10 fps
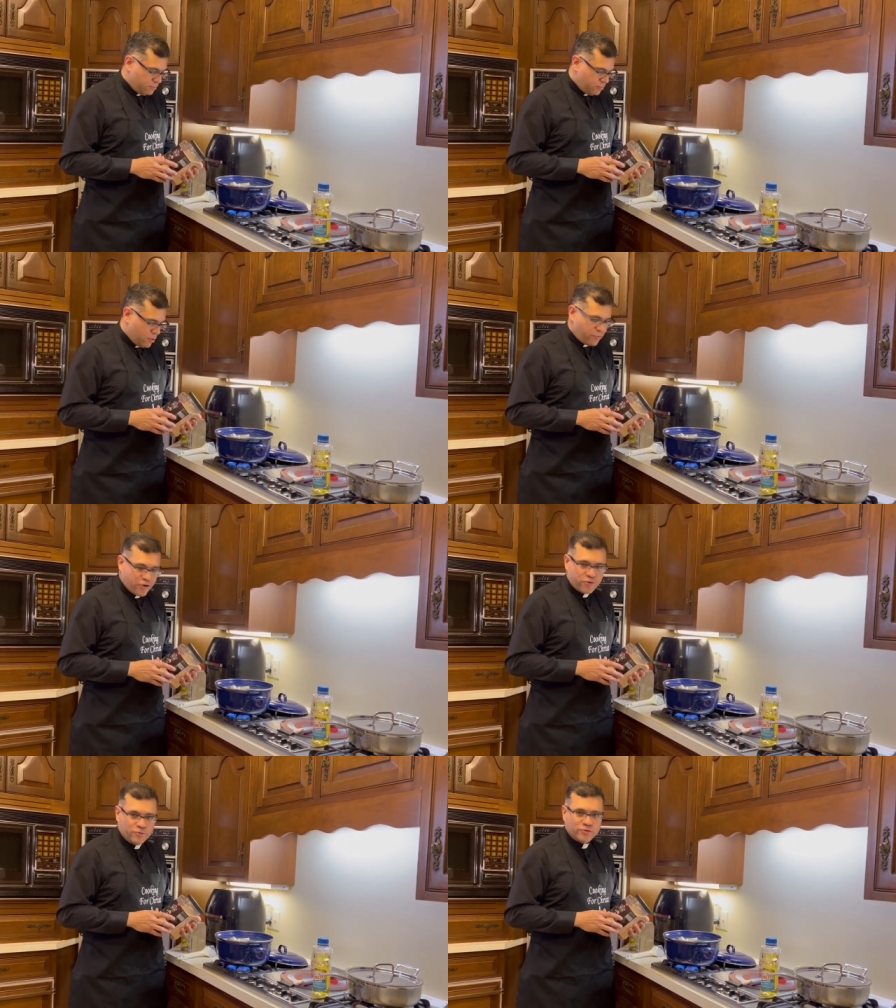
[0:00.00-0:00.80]
blood
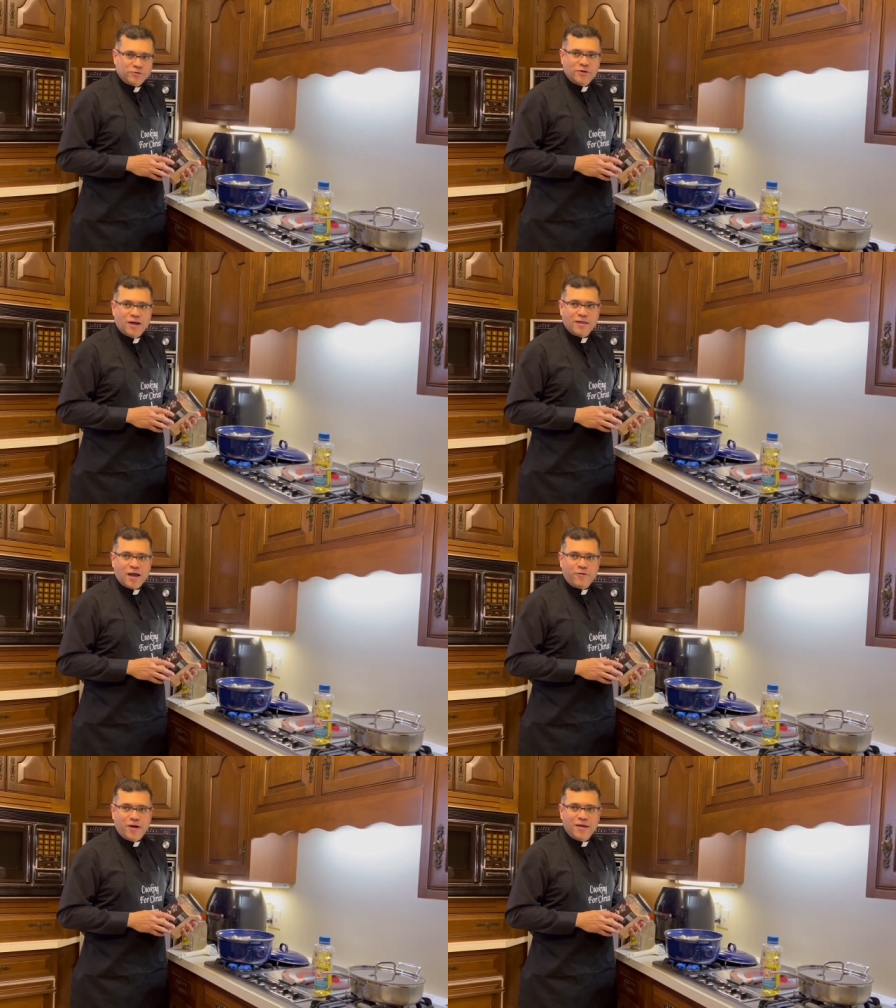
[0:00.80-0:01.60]
pressure was not
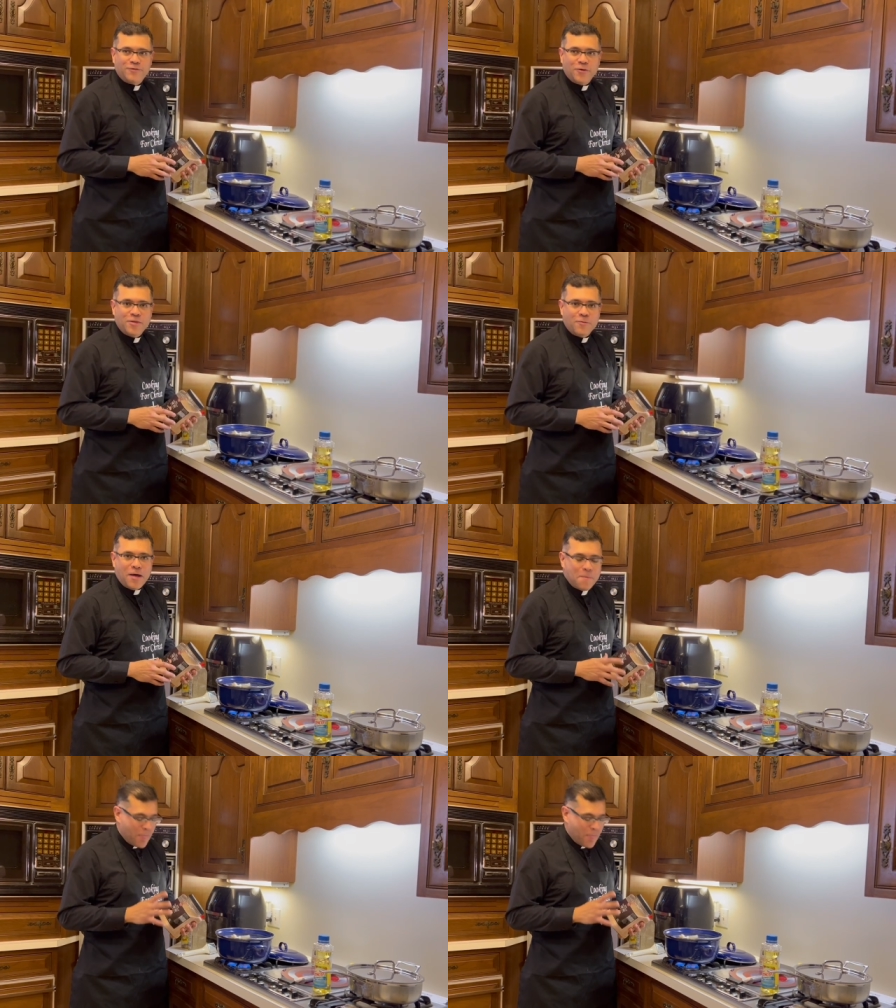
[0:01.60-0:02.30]
that great, so anyway.